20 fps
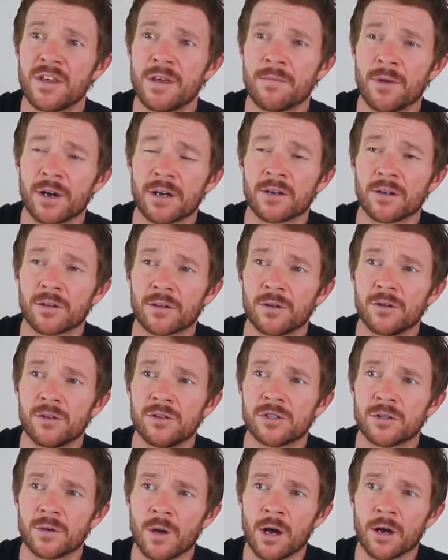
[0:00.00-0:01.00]
in my
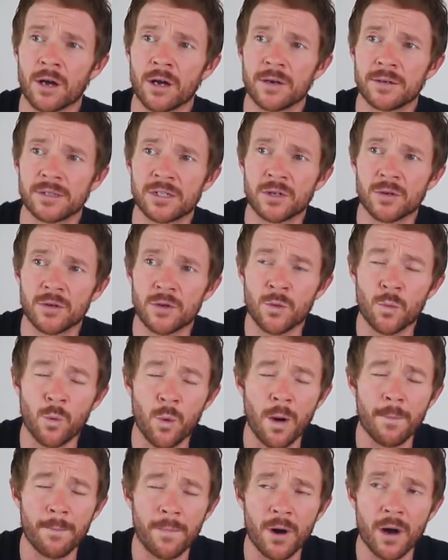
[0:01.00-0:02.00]
conclusion, I'm gonna tell you
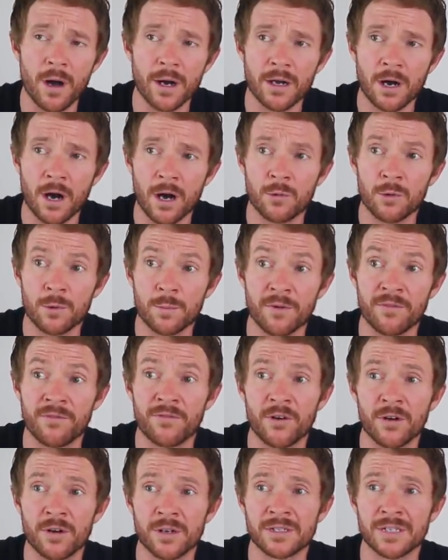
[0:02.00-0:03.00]
what bike I would
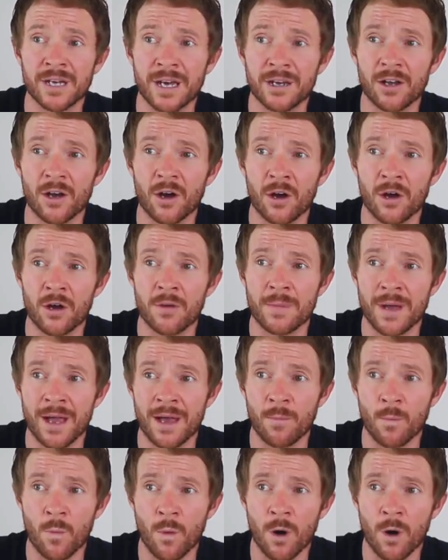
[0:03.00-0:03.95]
prefer to take home and